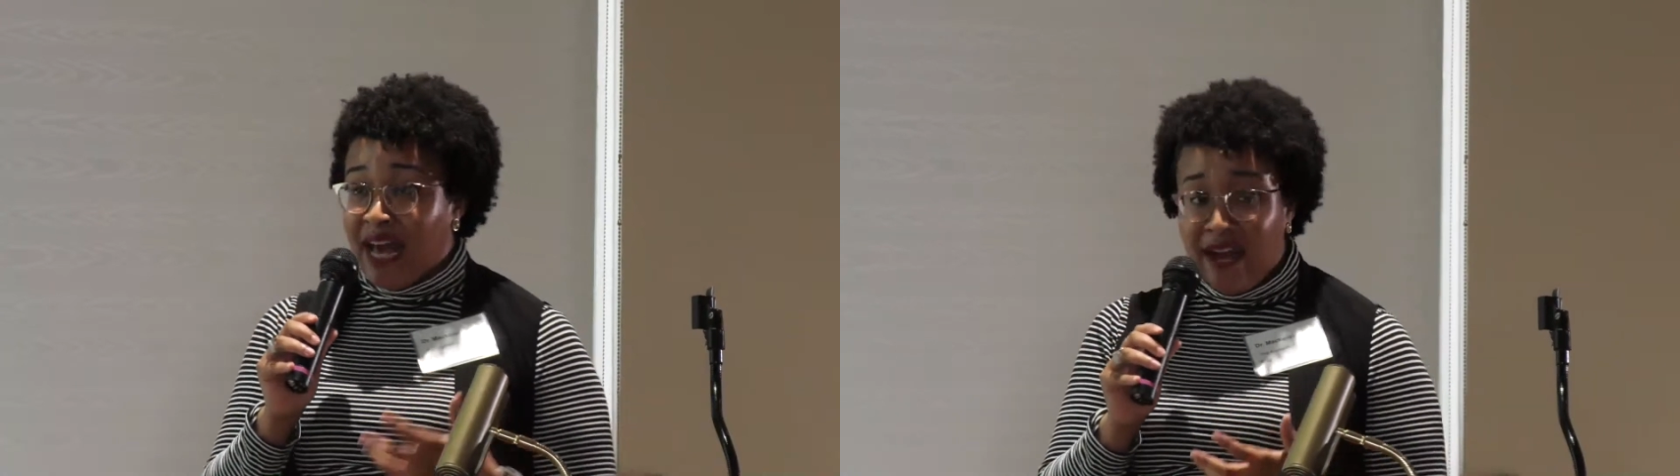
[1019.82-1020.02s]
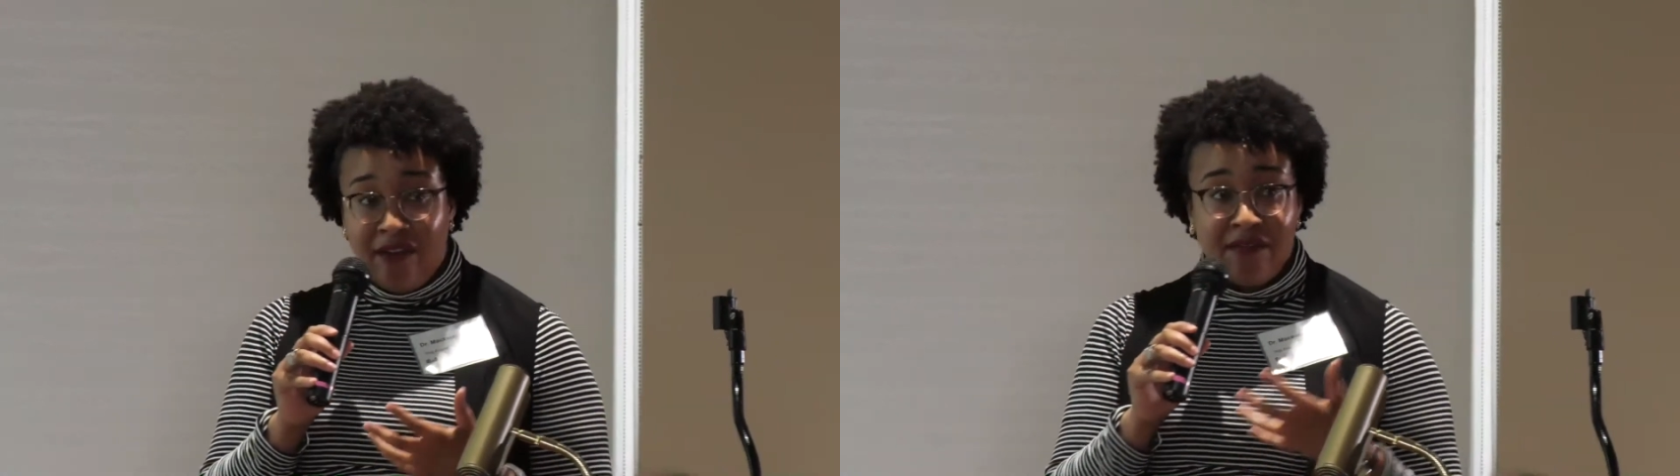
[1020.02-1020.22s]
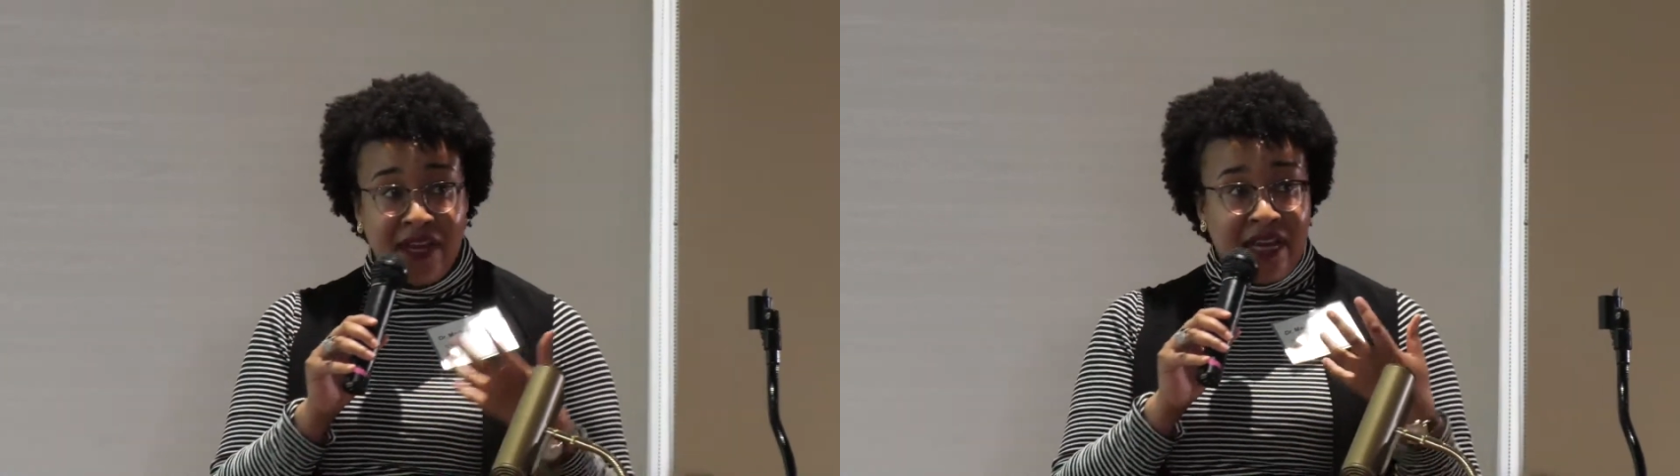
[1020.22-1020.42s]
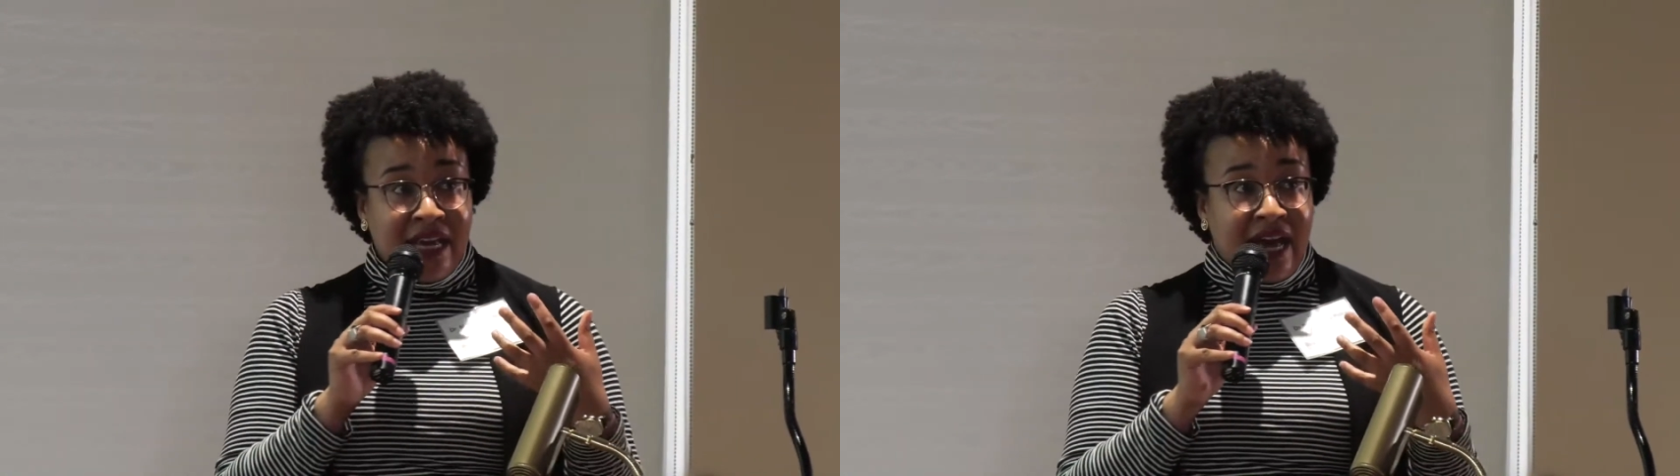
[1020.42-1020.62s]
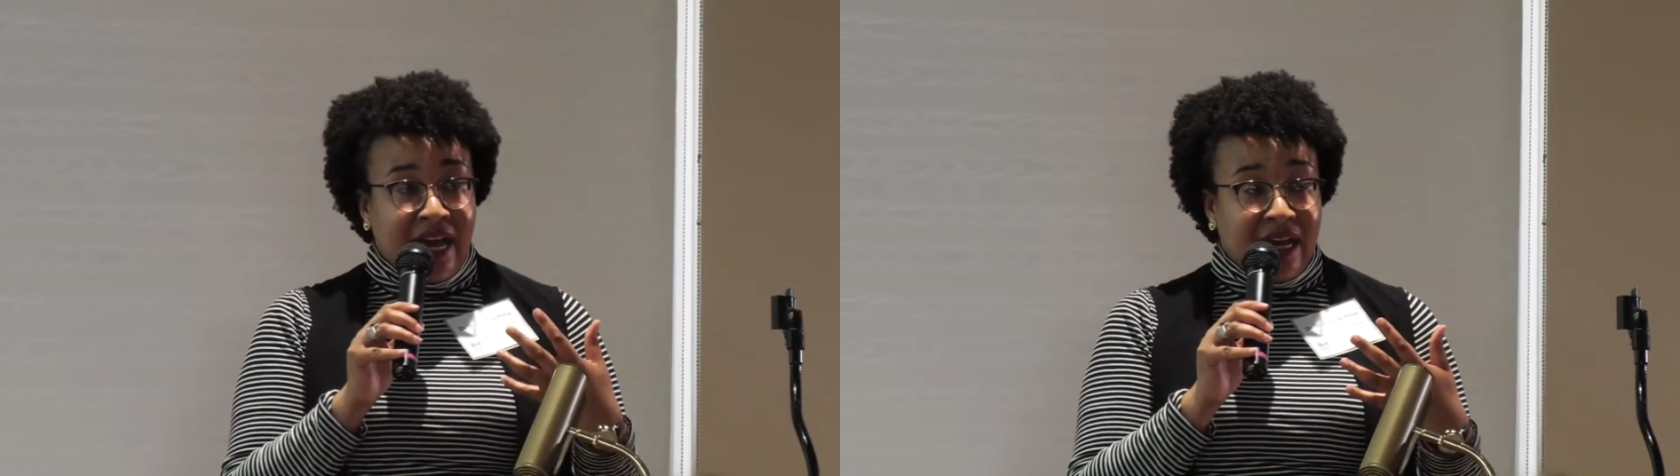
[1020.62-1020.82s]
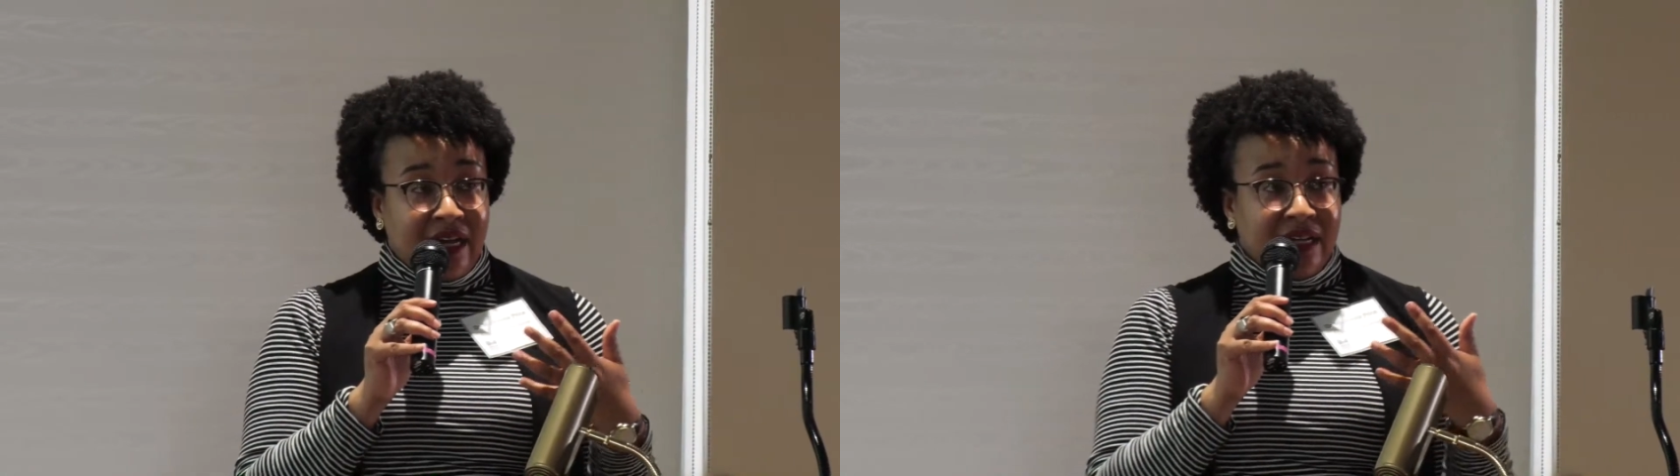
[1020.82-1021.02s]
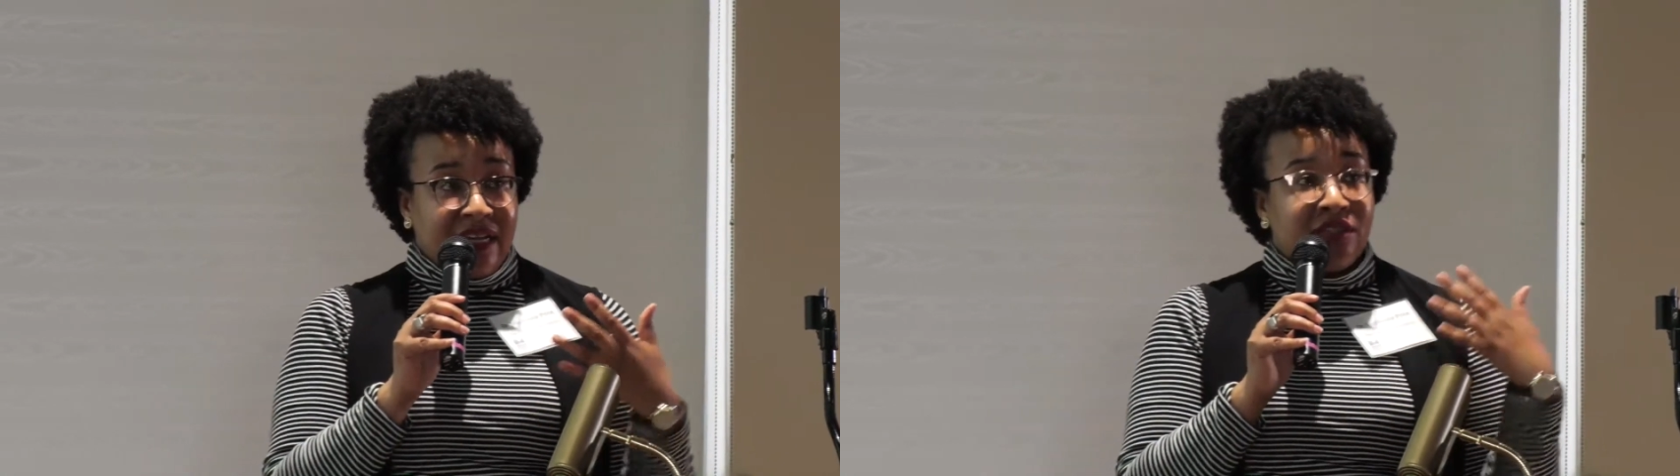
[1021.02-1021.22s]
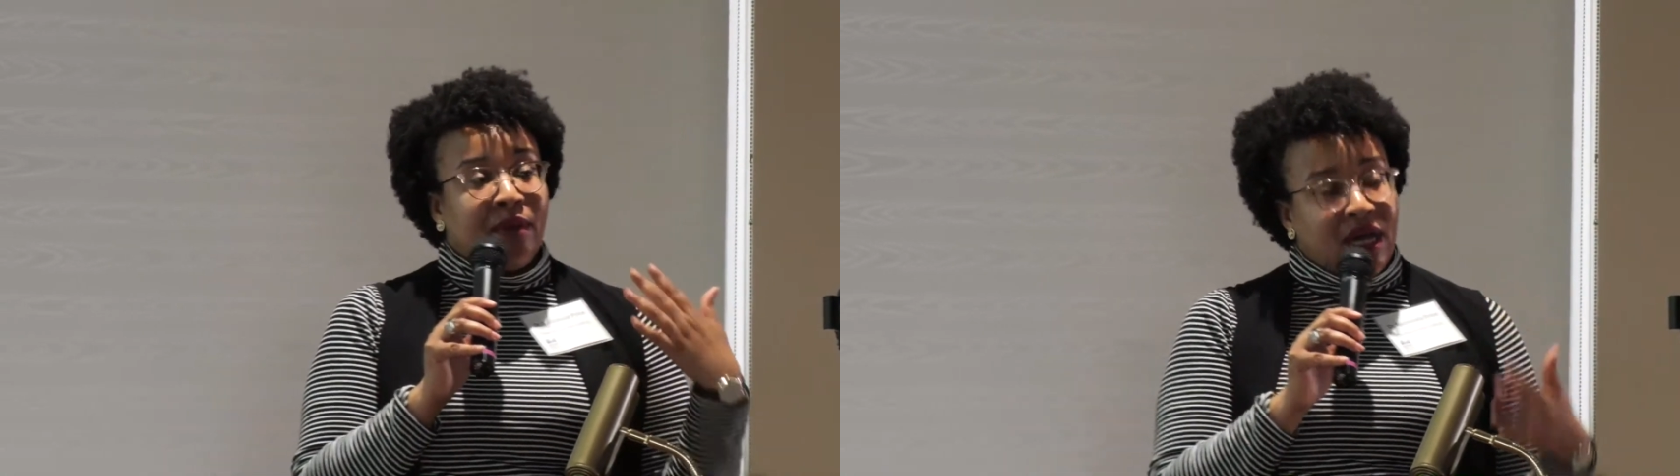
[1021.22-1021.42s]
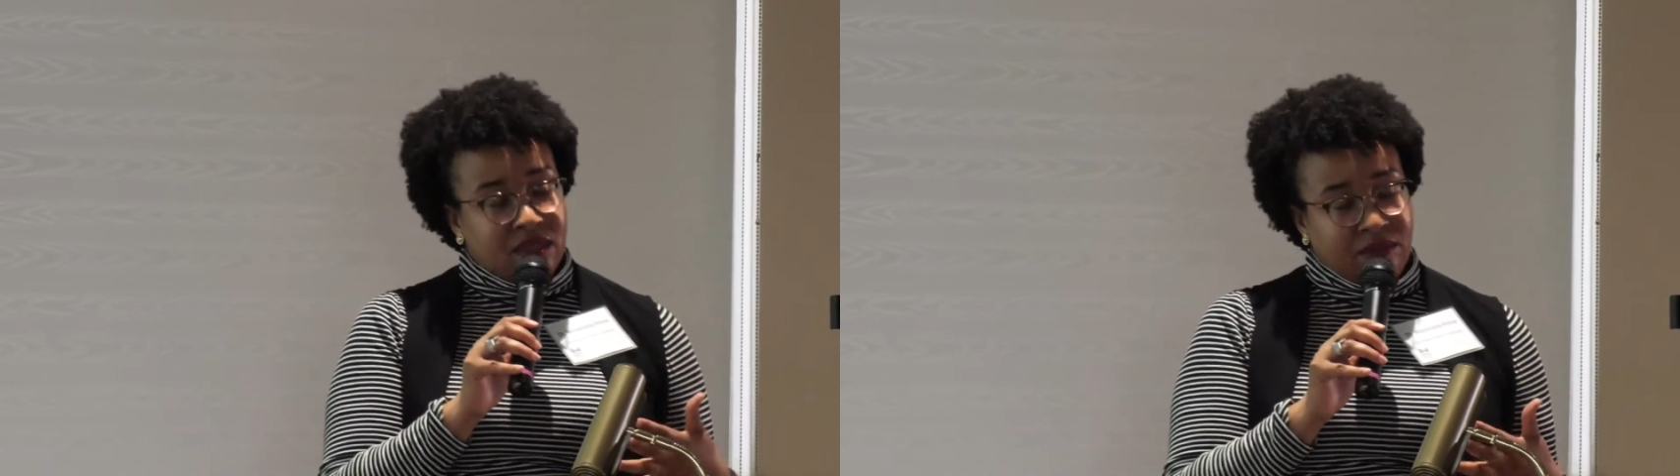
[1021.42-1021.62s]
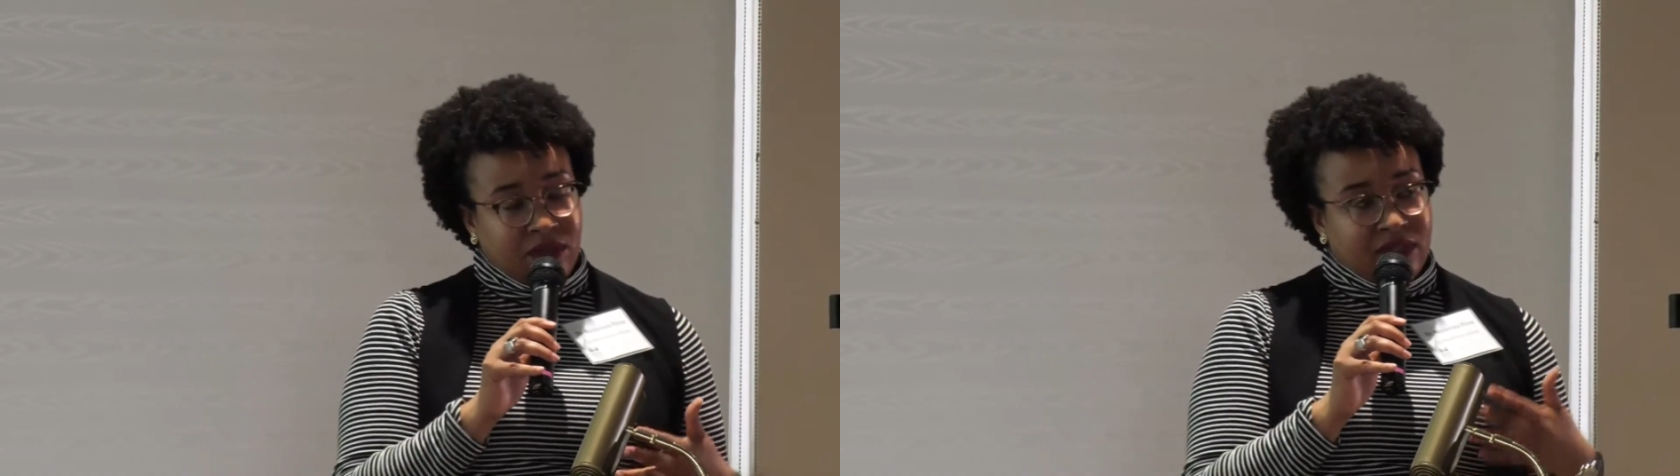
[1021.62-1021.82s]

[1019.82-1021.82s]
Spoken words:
have, it's possible